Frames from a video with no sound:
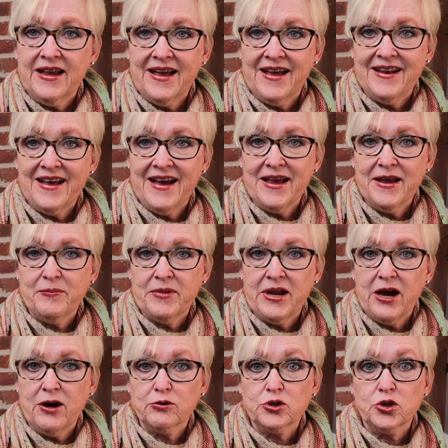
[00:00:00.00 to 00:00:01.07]
and I am
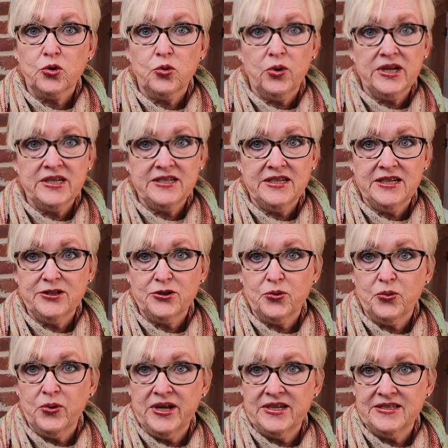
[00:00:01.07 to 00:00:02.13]
now
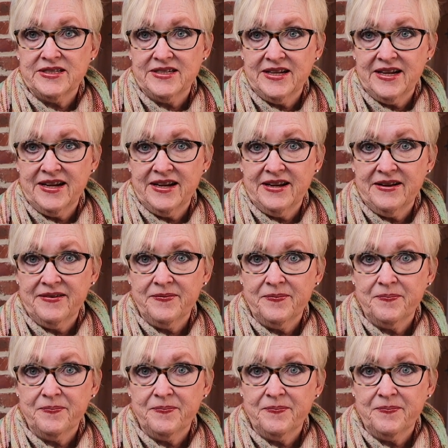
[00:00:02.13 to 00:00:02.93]
20/20.